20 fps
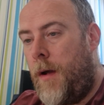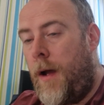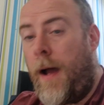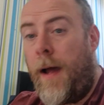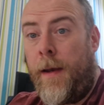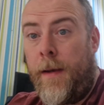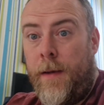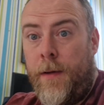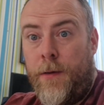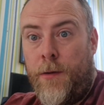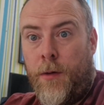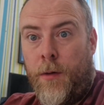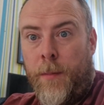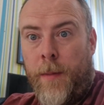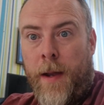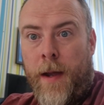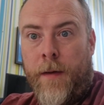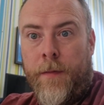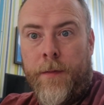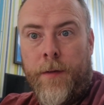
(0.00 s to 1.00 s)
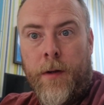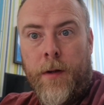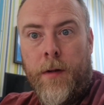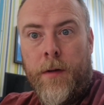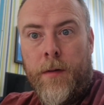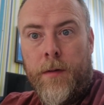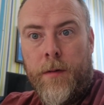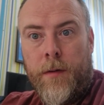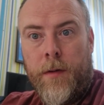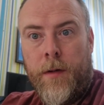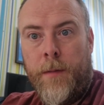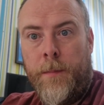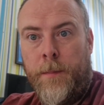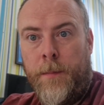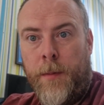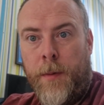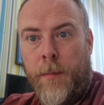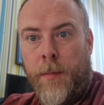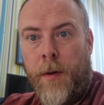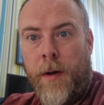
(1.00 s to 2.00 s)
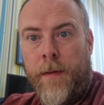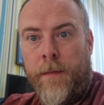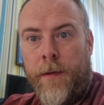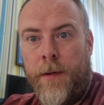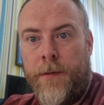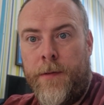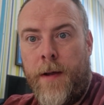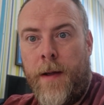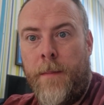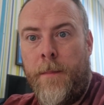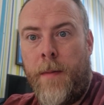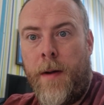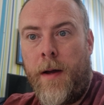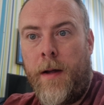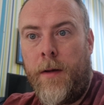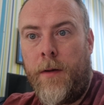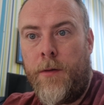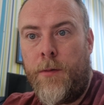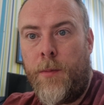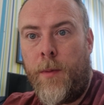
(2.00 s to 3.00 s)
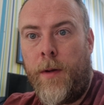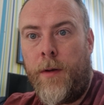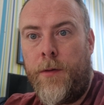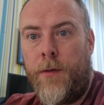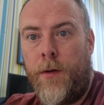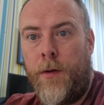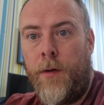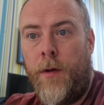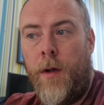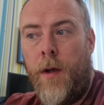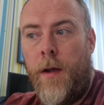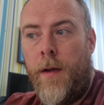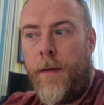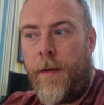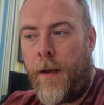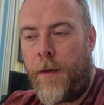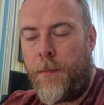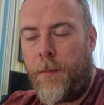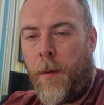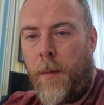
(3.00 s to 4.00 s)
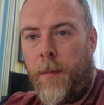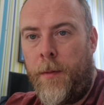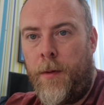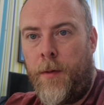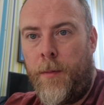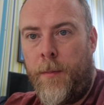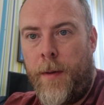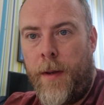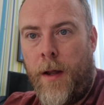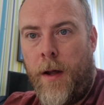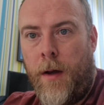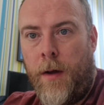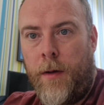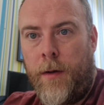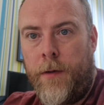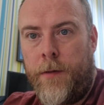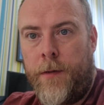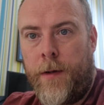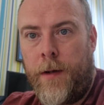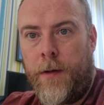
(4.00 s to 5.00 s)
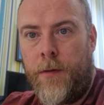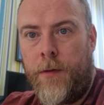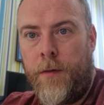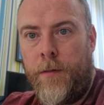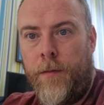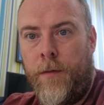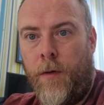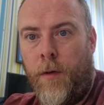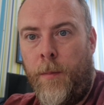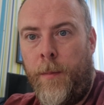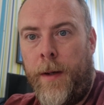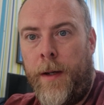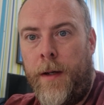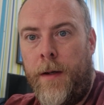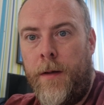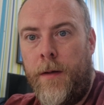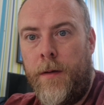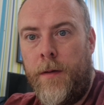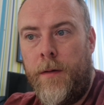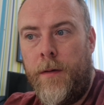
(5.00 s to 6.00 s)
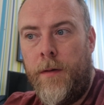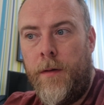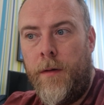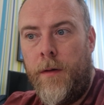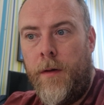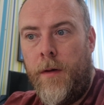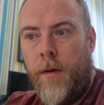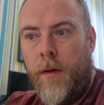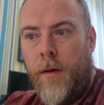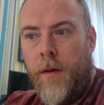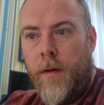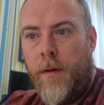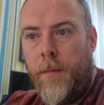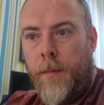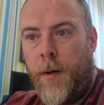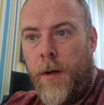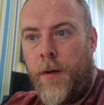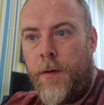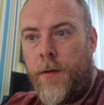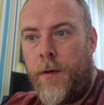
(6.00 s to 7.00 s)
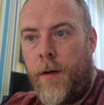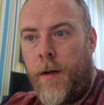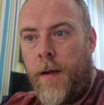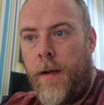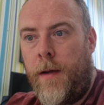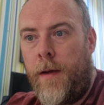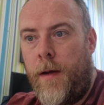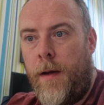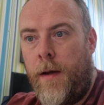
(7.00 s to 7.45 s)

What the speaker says: it's going to be after the previous 10 mile as well, so that's probably going to be the hardest section for me, personally.